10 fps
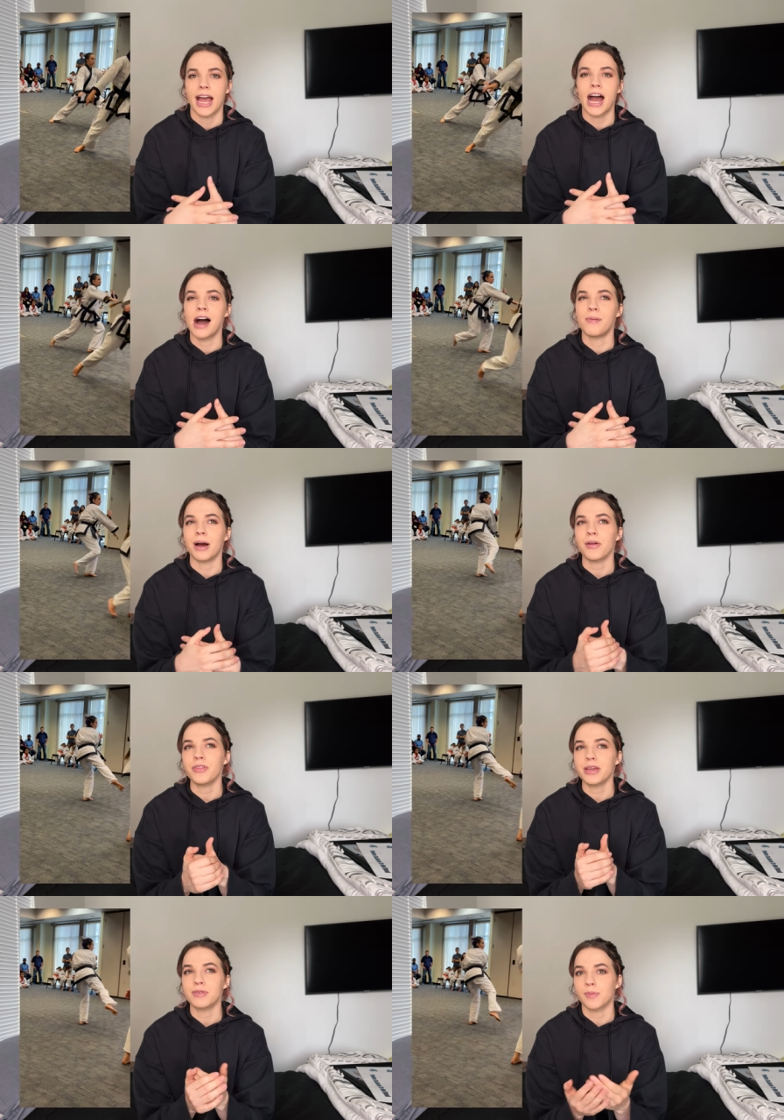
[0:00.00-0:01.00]
Um, I don't
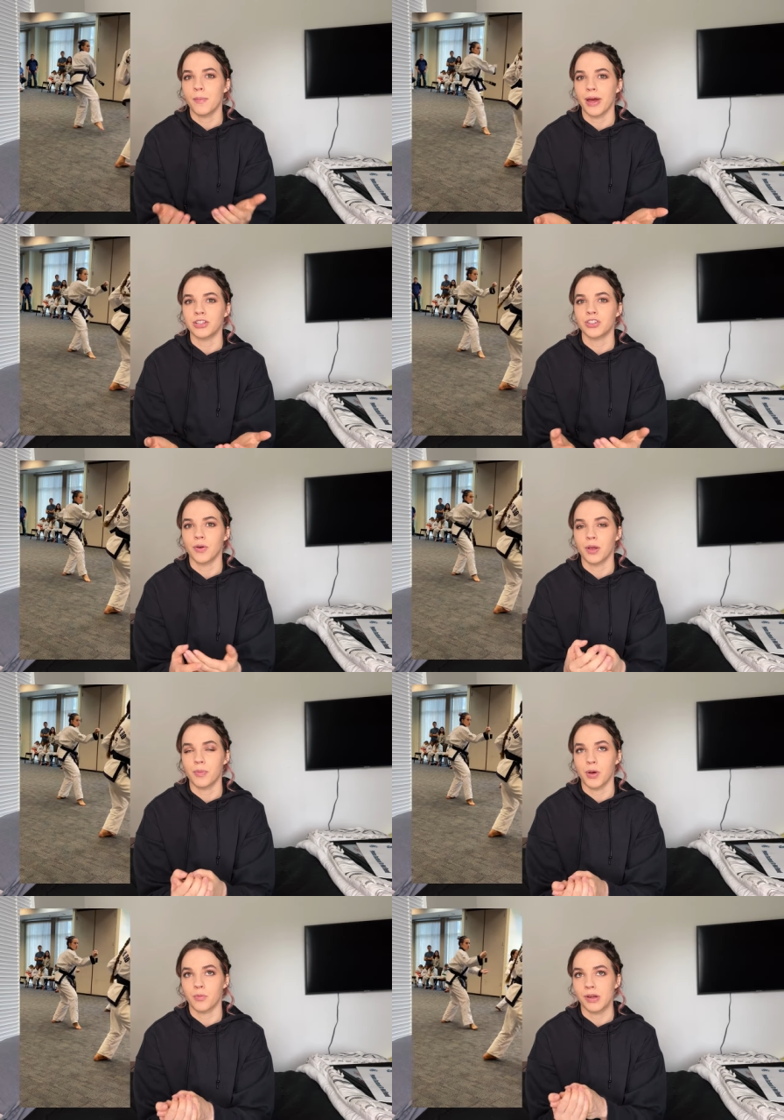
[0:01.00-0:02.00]
think it was my best showing,
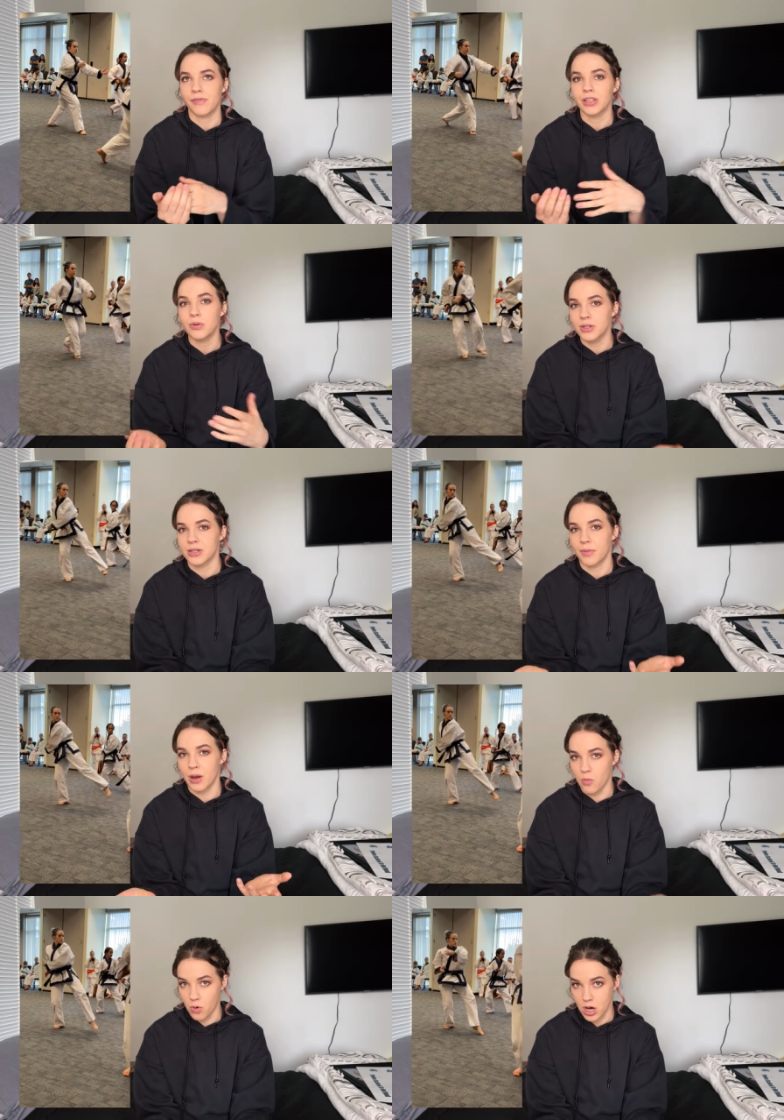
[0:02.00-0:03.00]
but it definitely wasn't my
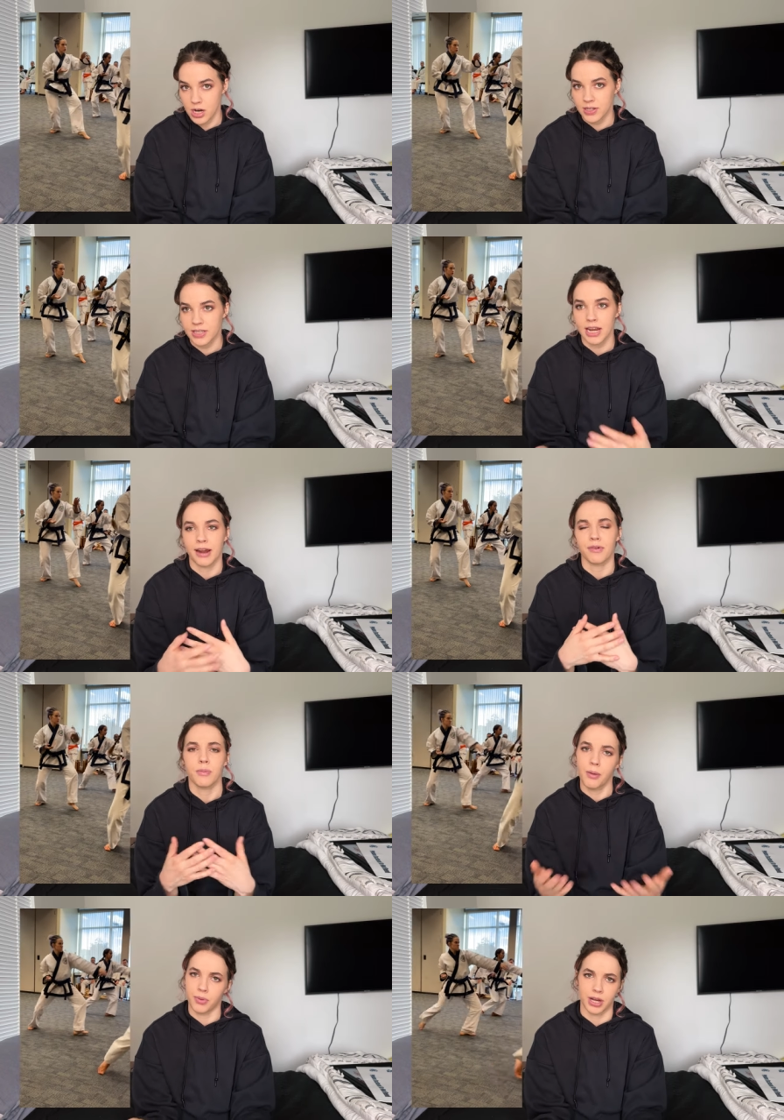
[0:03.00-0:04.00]
worst, and I
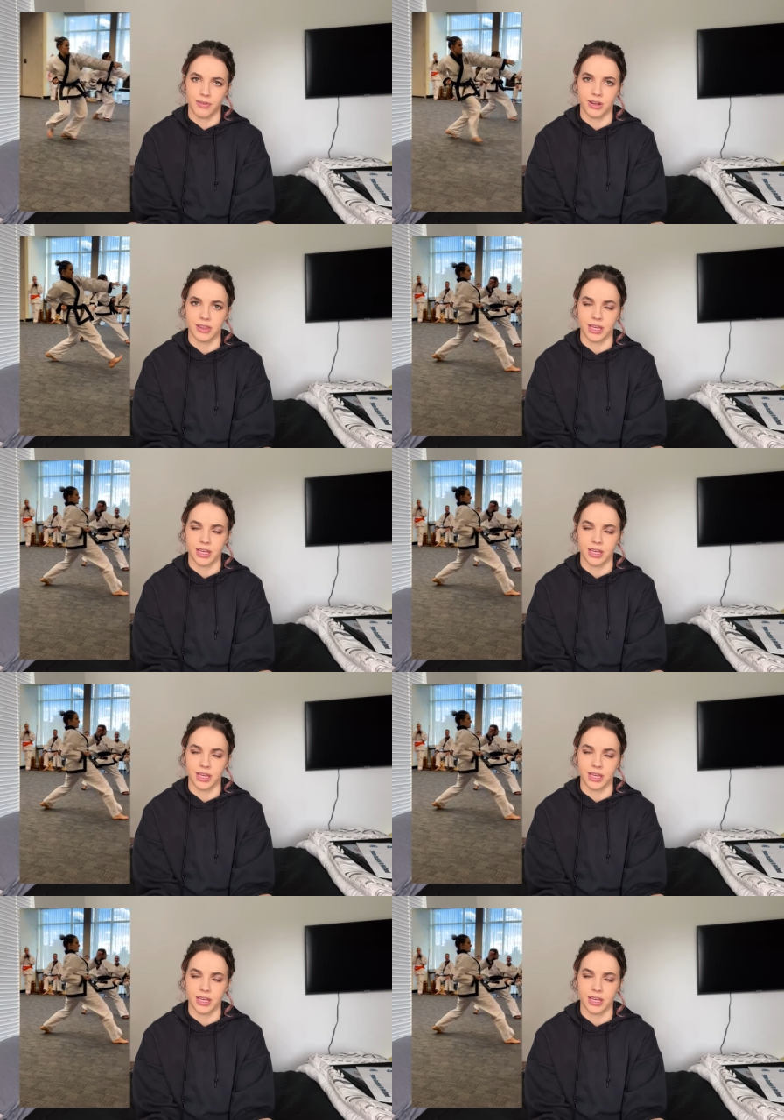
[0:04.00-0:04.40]
remembered everything.